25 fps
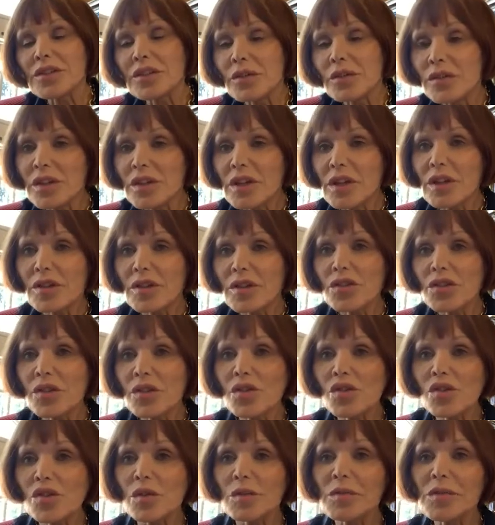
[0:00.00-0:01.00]
don't think on
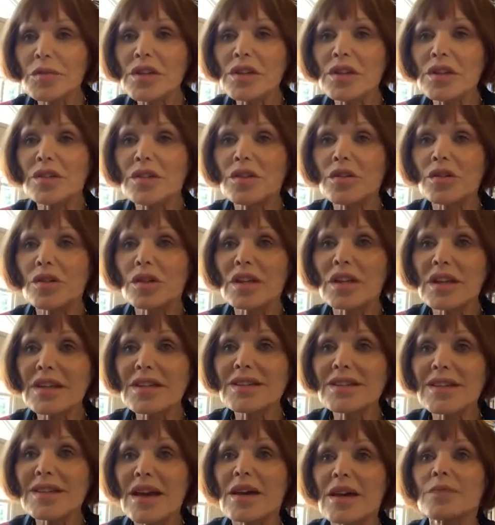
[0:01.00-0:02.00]
social media you can
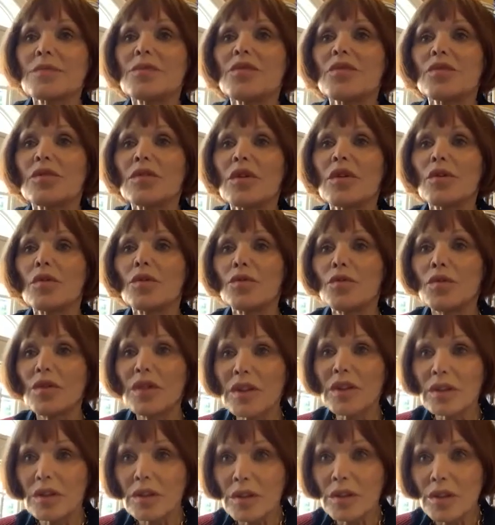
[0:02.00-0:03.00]
examine
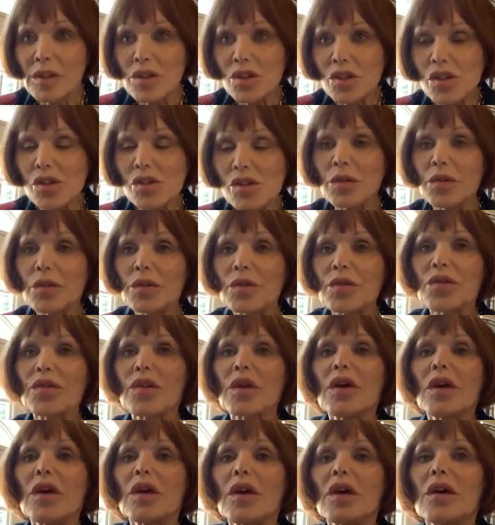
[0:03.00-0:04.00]
real issues
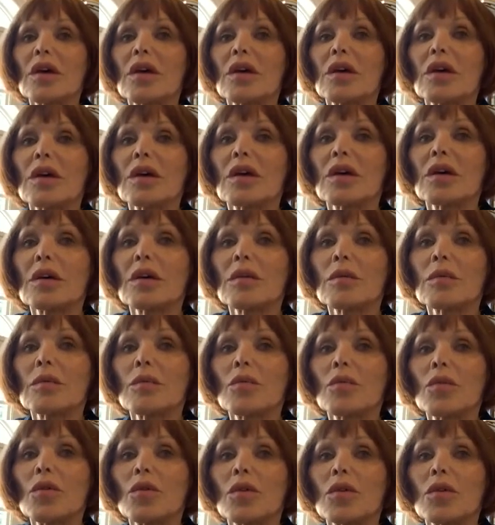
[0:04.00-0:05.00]

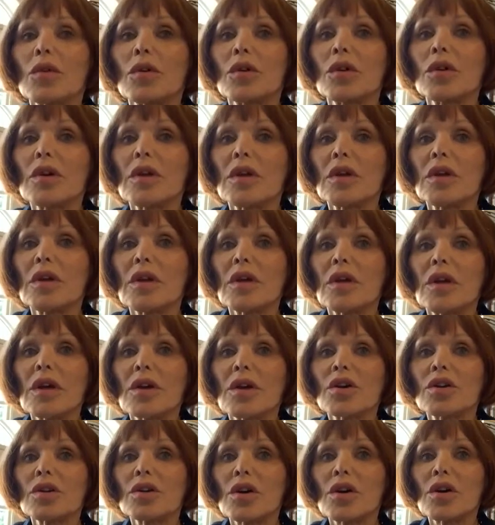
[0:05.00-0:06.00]
or
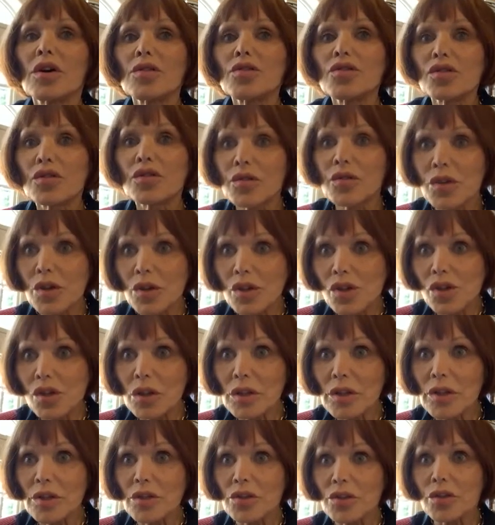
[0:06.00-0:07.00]

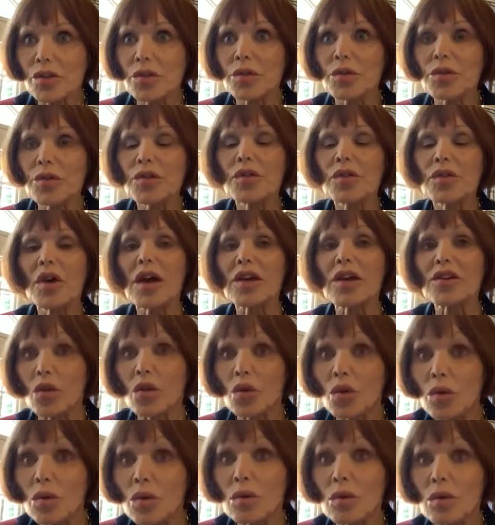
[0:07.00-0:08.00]
controversial issues at
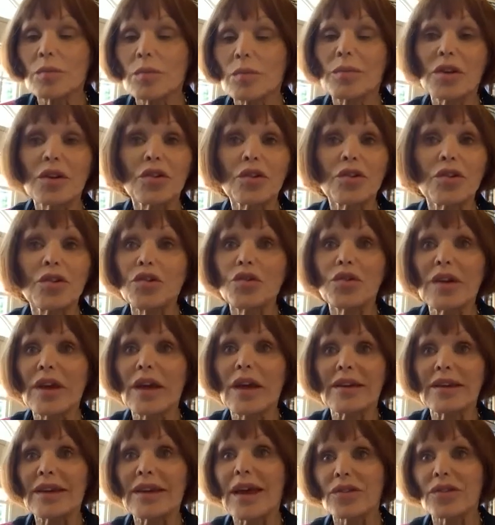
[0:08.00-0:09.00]
all, because you
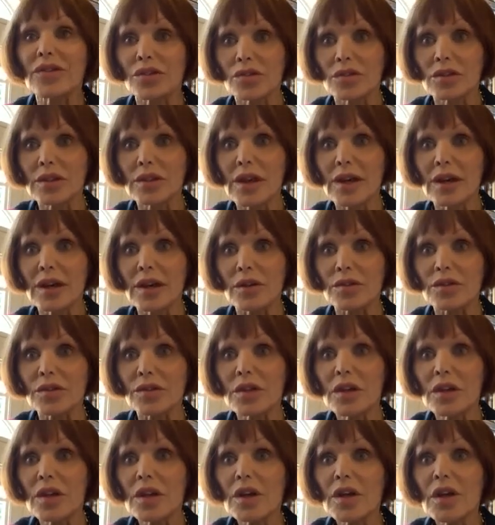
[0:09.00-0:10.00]
get cancelled out.
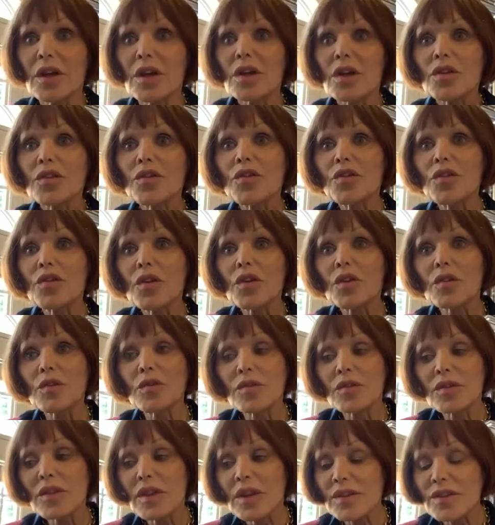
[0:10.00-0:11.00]
So
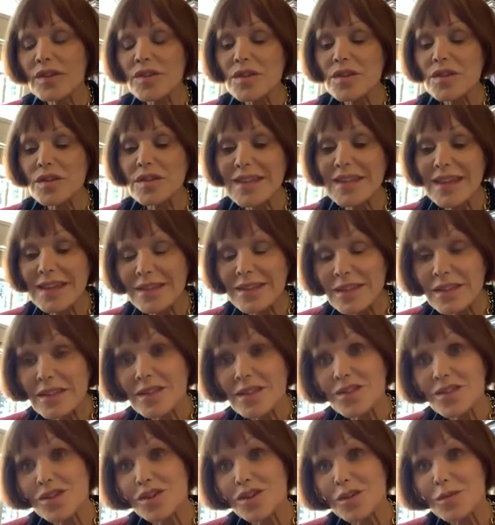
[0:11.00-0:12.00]
there's this
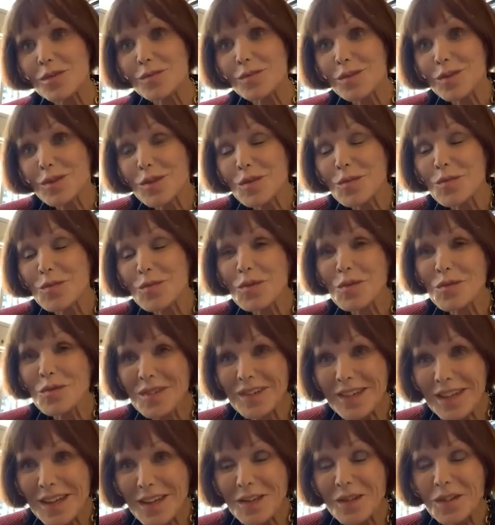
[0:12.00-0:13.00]
censorship that's
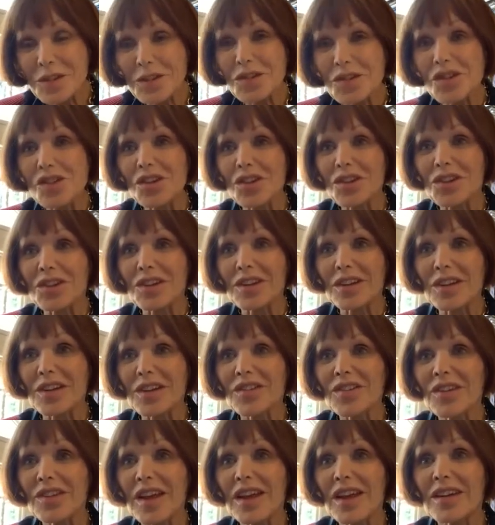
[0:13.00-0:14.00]
moving in on
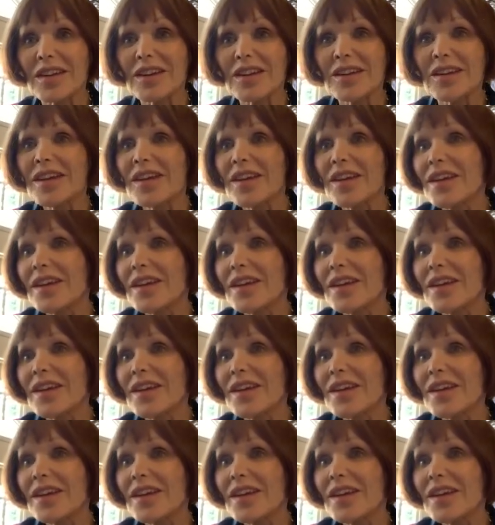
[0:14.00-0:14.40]
journalists, and